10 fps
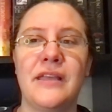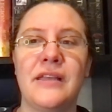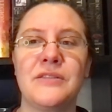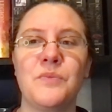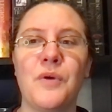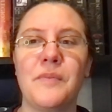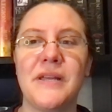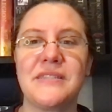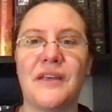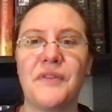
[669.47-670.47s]
it's more
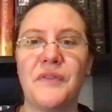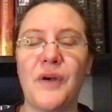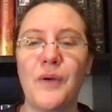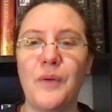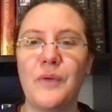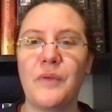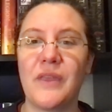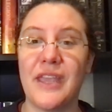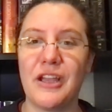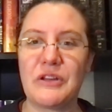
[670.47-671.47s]
based off of, oh, the
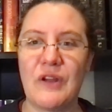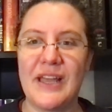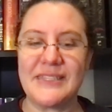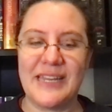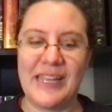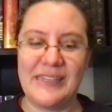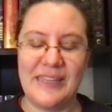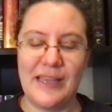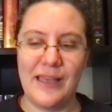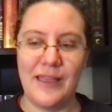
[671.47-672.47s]
character has an
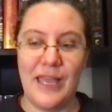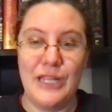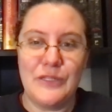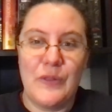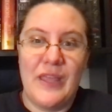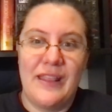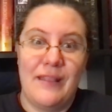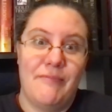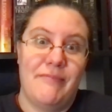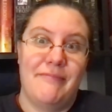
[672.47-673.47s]
idea, and so
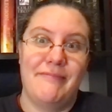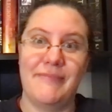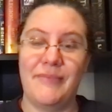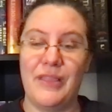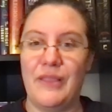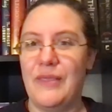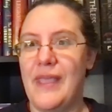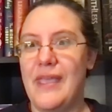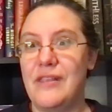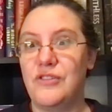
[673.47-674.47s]
then
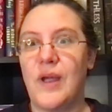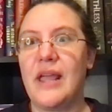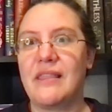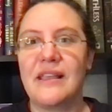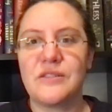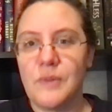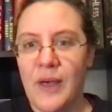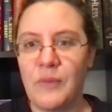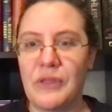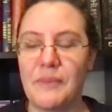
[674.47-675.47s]
they try things
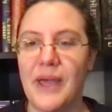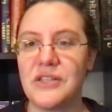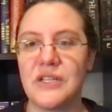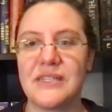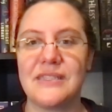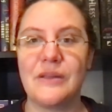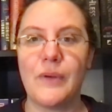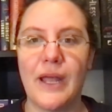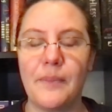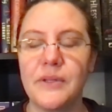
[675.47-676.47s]
out with their magic to see
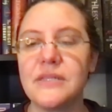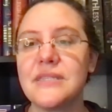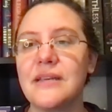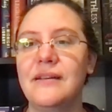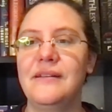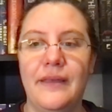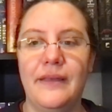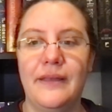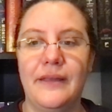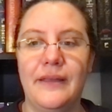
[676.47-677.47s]
what happens.
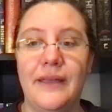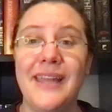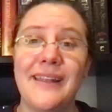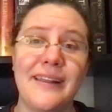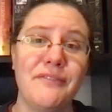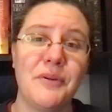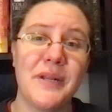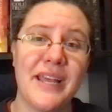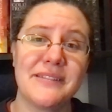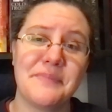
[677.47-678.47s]
And not everyone
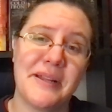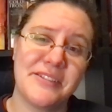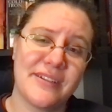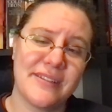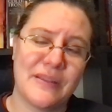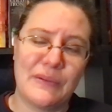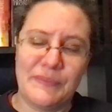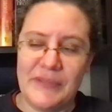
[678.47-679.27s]
has magic, so